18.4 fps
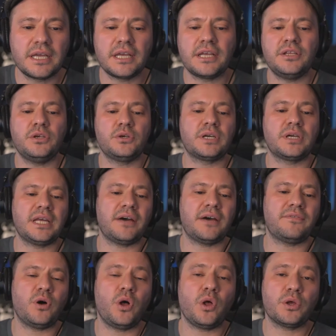You can
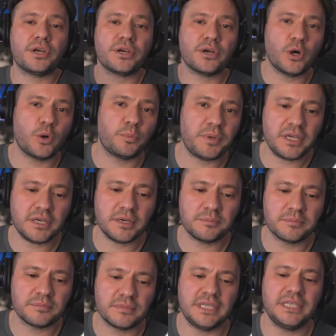have all your
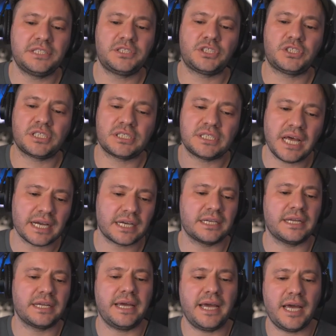hopium. It's just not
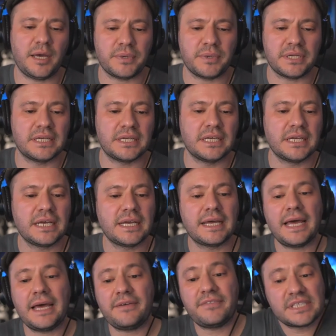going to happen.
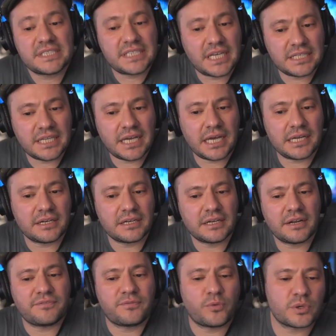Having said that,
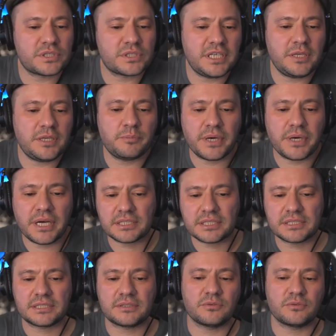$14,